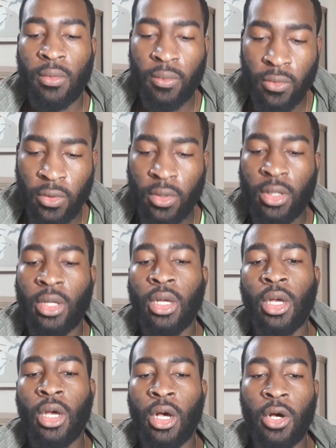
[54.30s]
arrested.
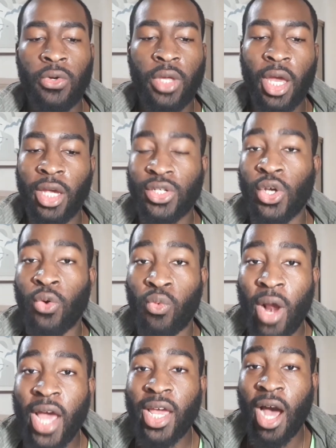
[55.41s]
Okay, so
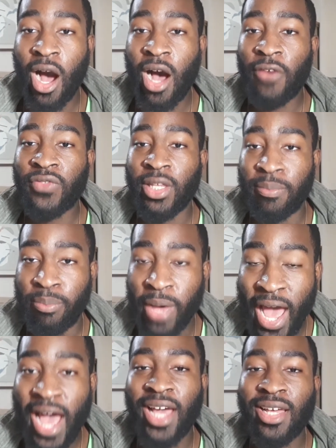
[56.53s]
right off the
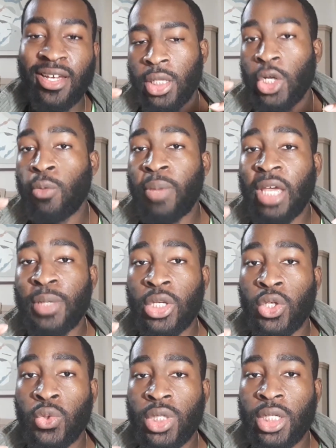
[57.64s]
bat, Lil Baby
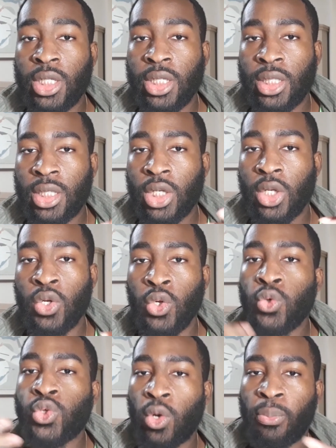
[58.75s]
uses
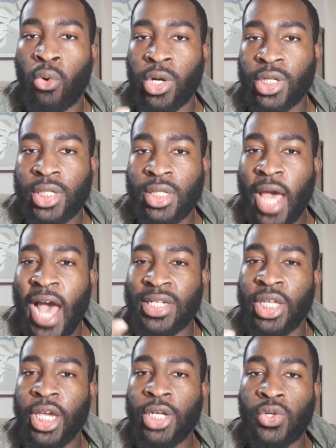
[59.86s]
news reports as
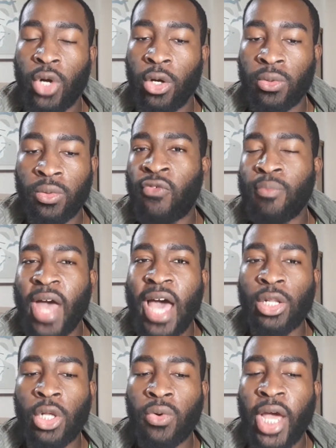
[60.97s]
the intro. From that
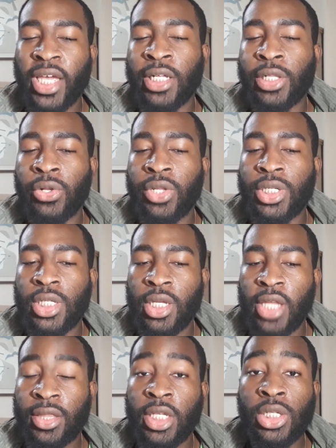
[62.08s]
alone, I can clearly see
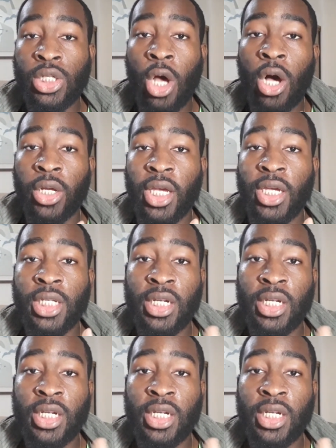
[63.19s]
that this song is a